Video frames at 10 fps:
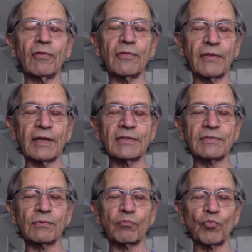things
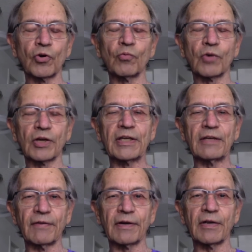that weren't working
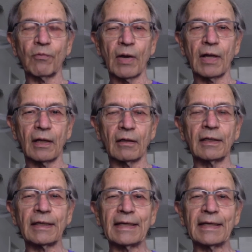very well